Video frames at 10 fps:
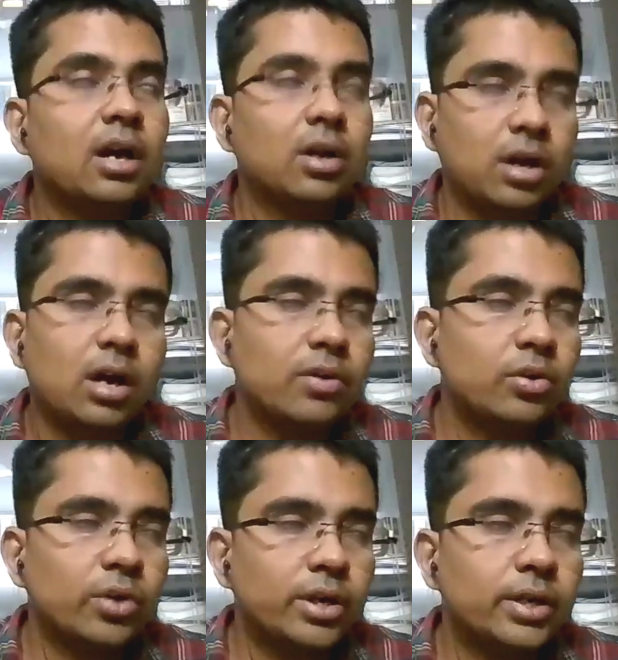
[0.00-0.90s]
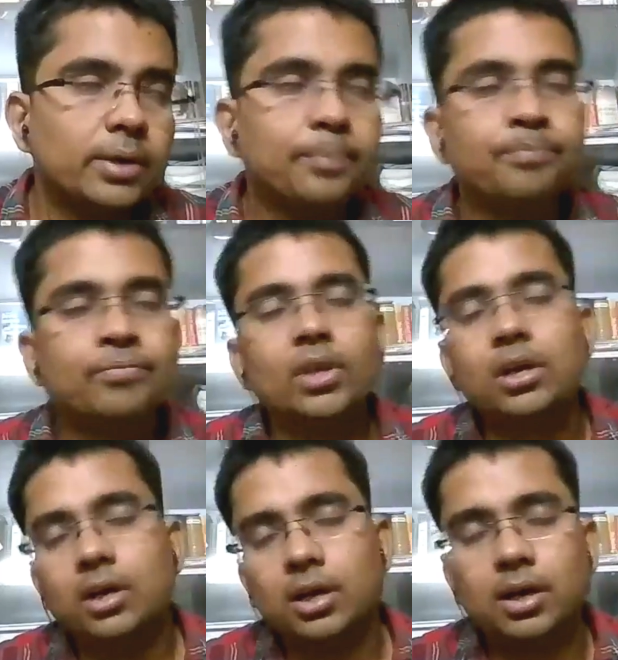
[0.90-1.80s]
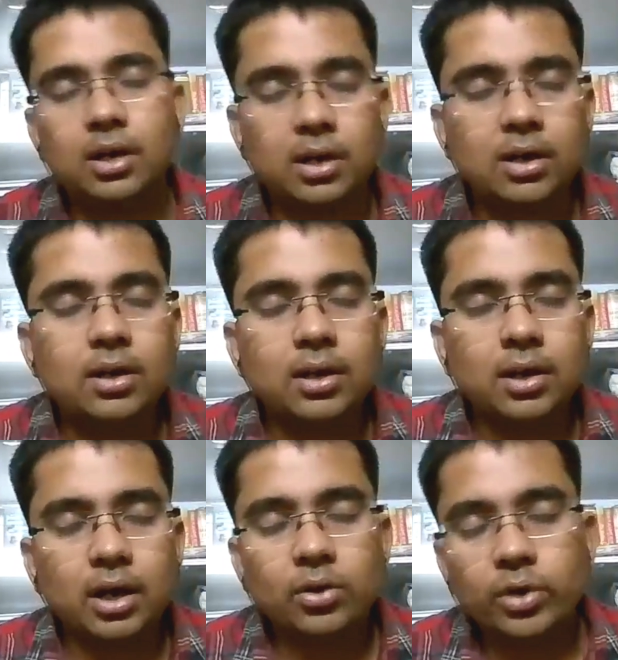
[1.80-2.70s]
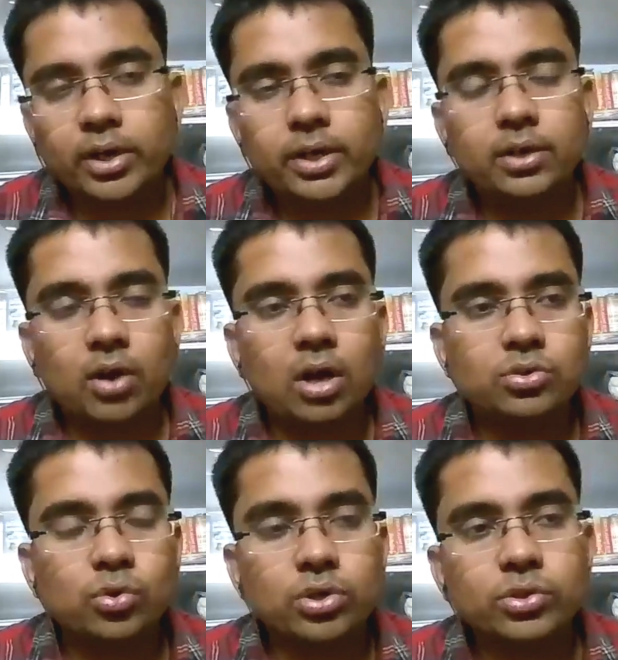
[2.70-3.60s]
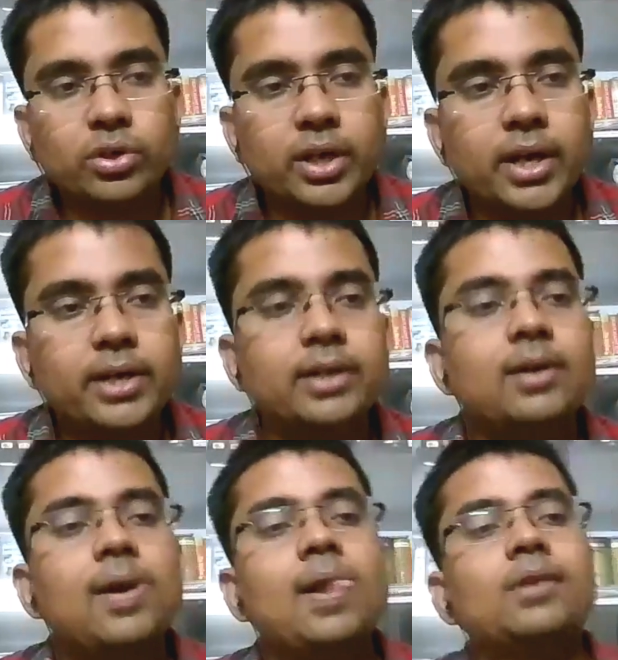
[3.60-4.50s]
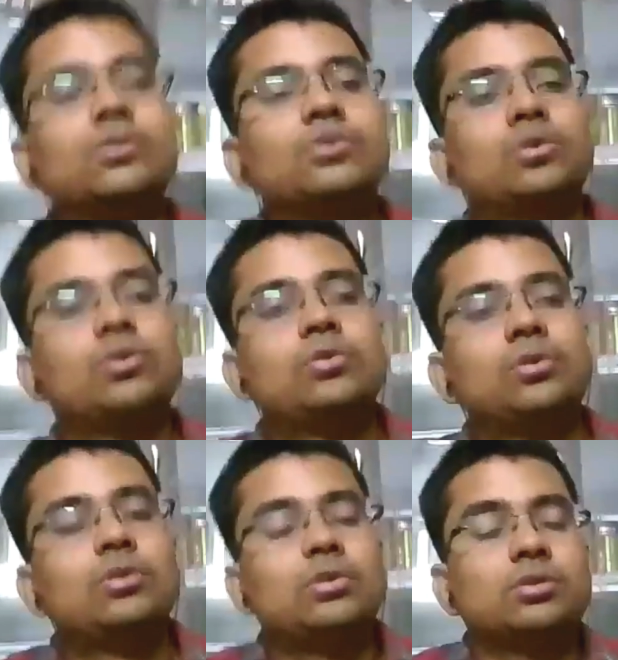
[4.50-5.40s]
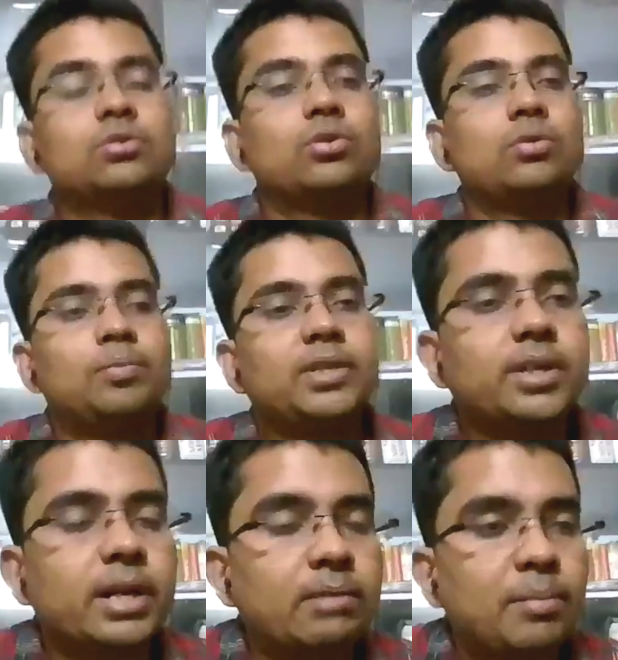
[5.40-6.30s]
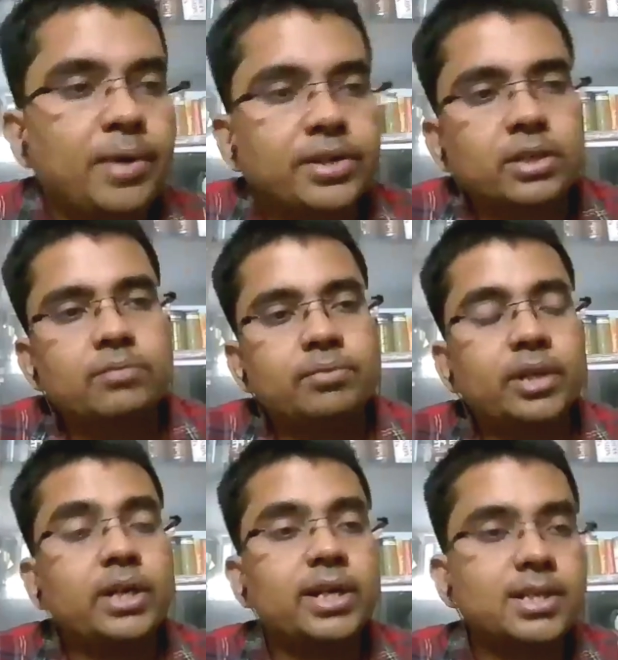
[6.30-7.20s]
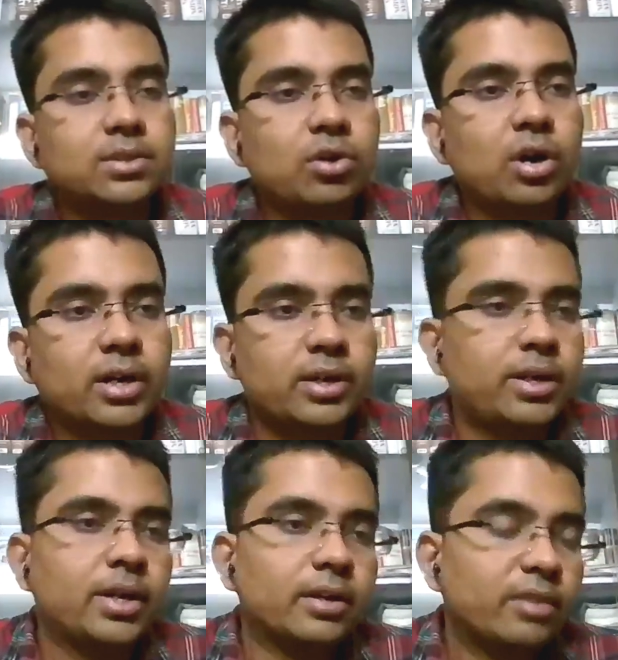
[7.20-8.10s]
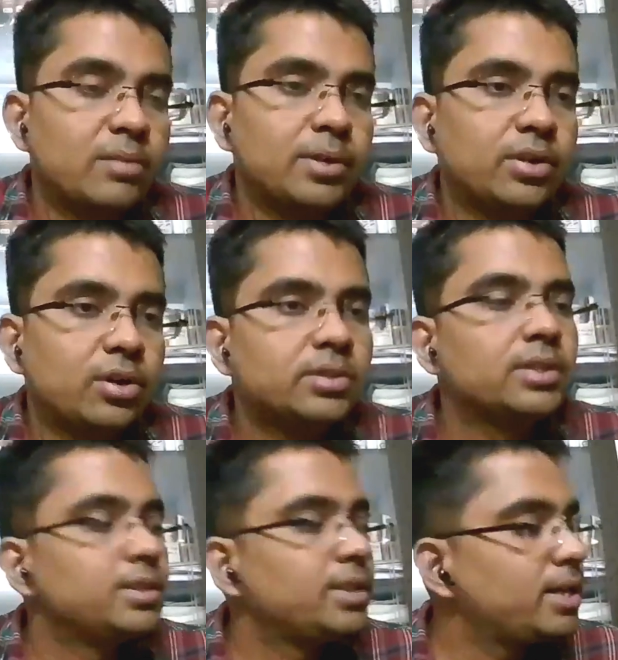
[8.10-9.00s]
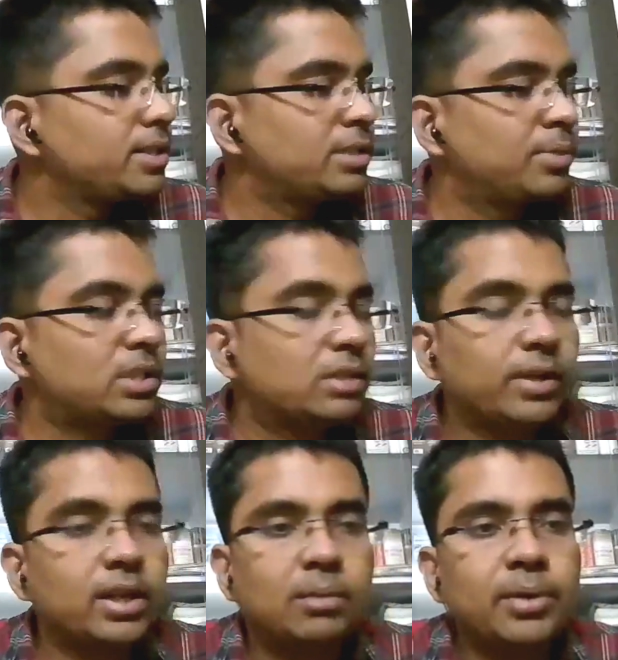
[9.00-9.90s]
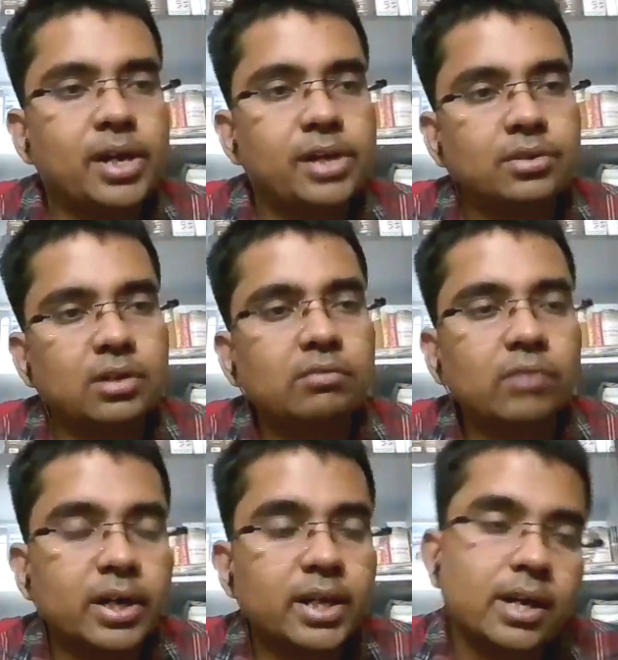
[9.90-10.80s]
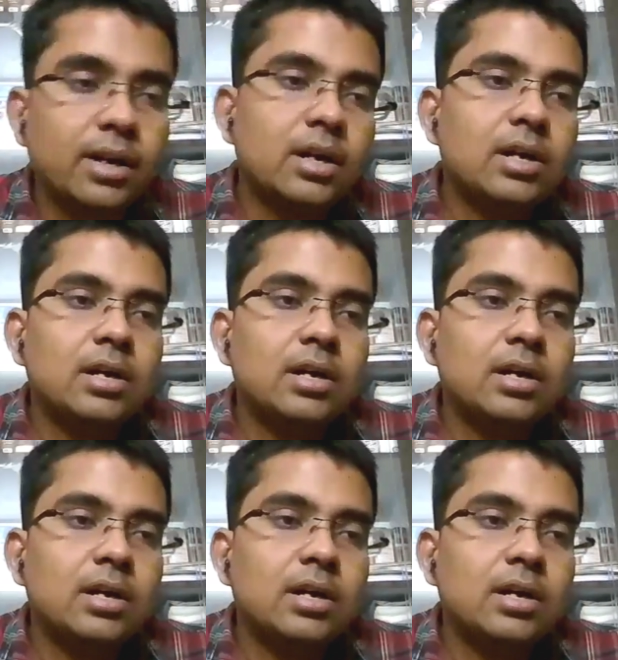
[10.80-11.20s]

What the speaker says: Uh, I know it so and so date. So please entertain my petition. That is not entertained. Why? Because there is a specific limitation of 1 year